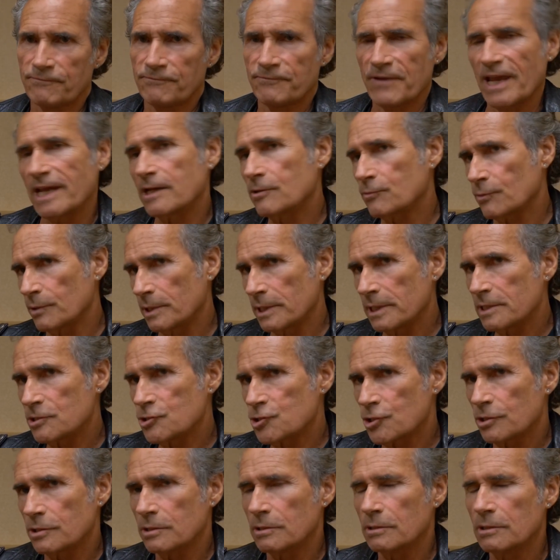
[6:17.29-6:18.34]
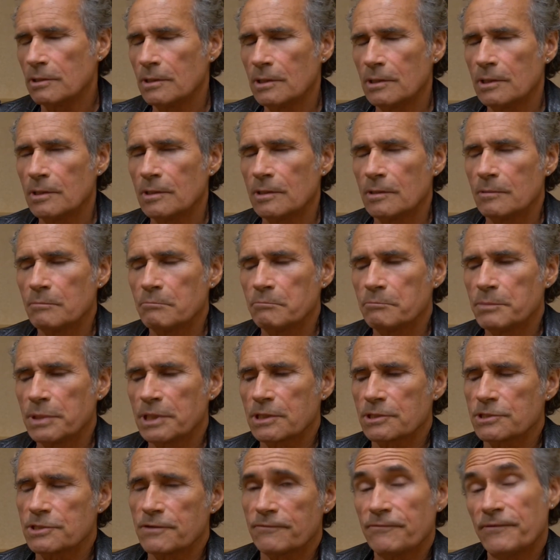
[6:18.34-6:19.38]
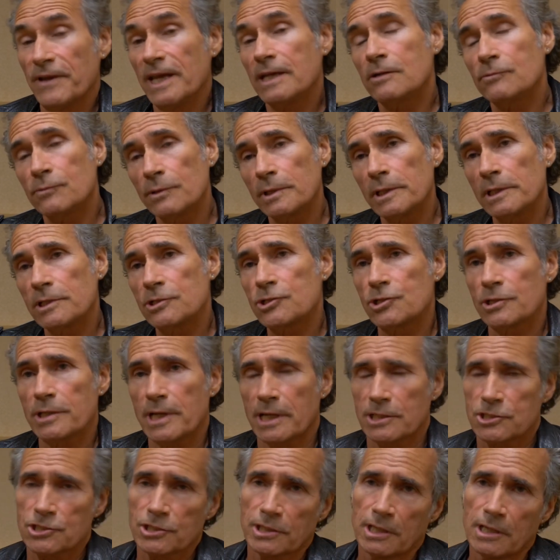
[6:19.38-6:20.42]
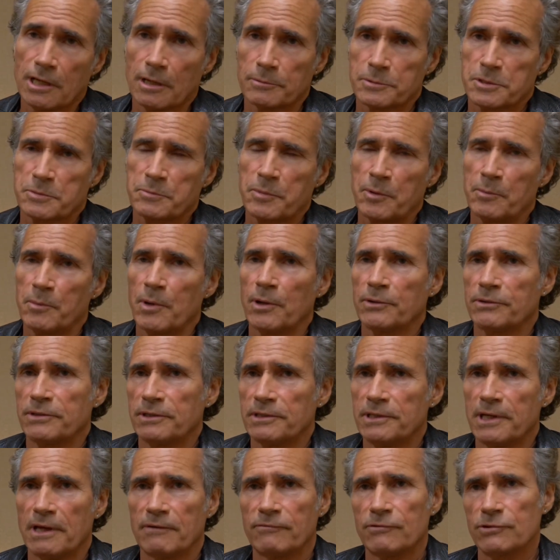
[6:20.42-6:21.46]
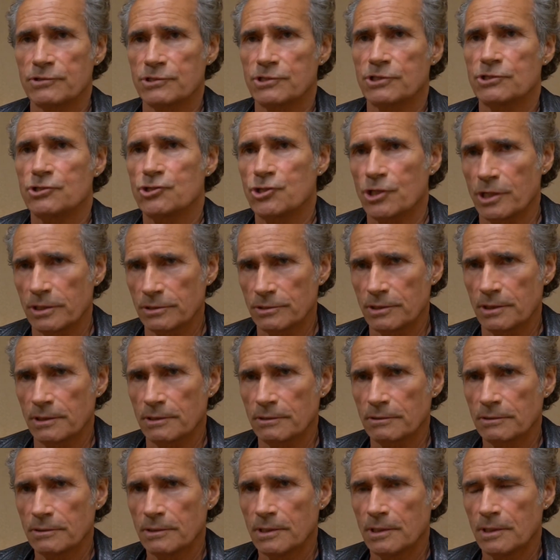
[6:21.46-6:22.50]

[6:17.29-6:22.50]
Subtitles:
fake religion, because the fake religion actually helps promote the devil's agenda.